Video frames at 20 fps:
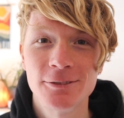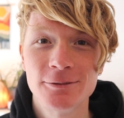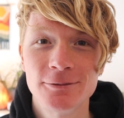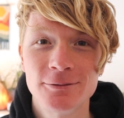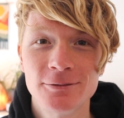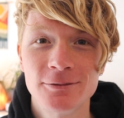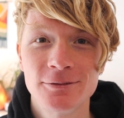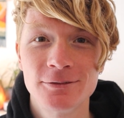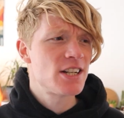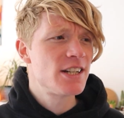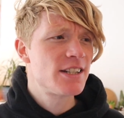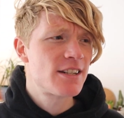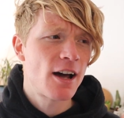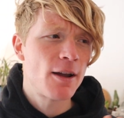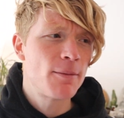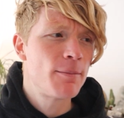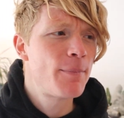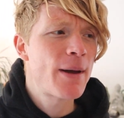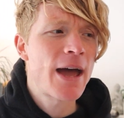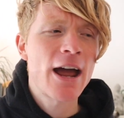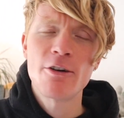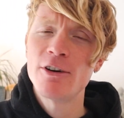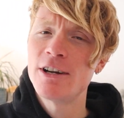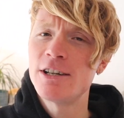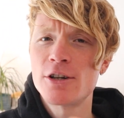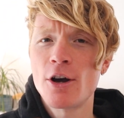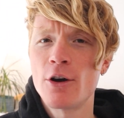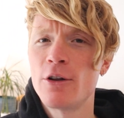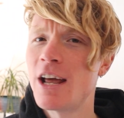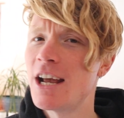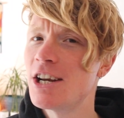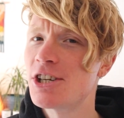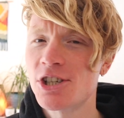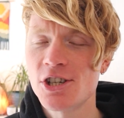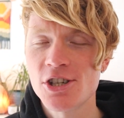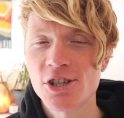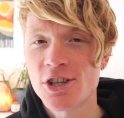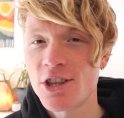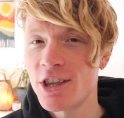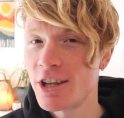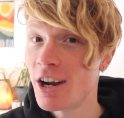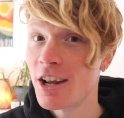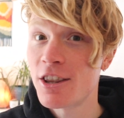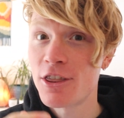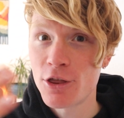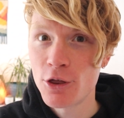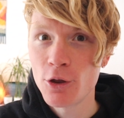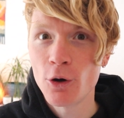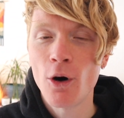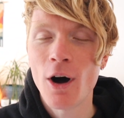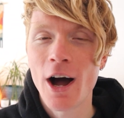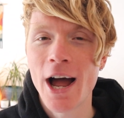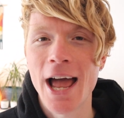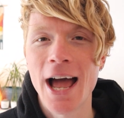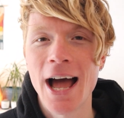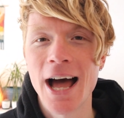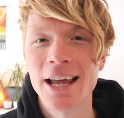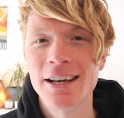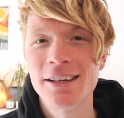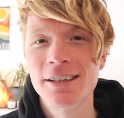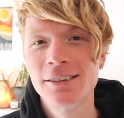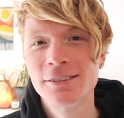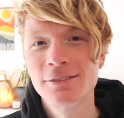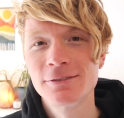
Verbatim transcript: And I'd actually done better in donations than I thought I had.